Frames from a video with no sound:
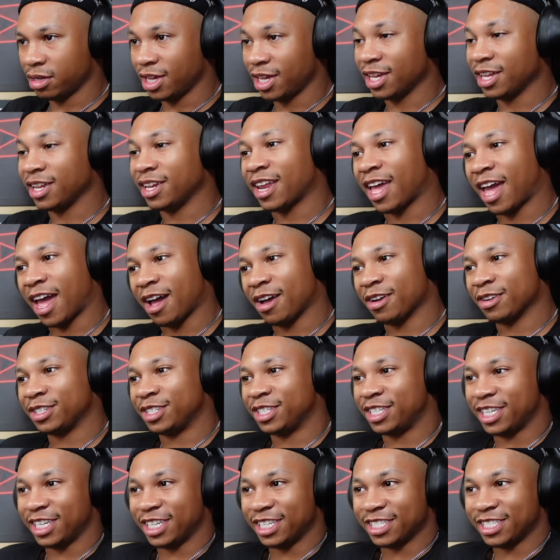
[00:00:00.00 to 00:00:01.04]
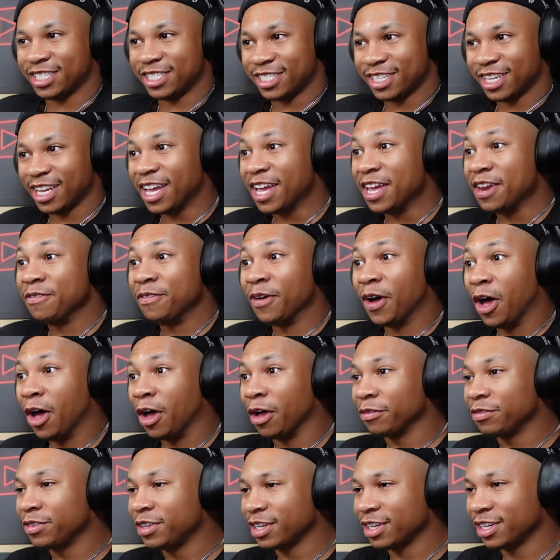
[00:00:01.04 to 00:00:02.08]
And now she's
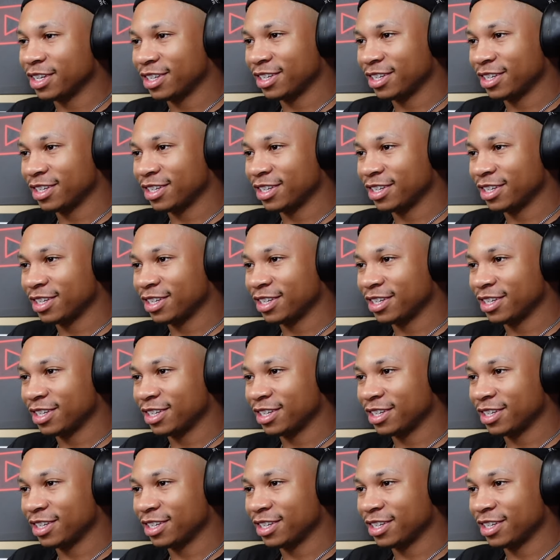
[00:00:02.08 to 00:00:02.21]
involved.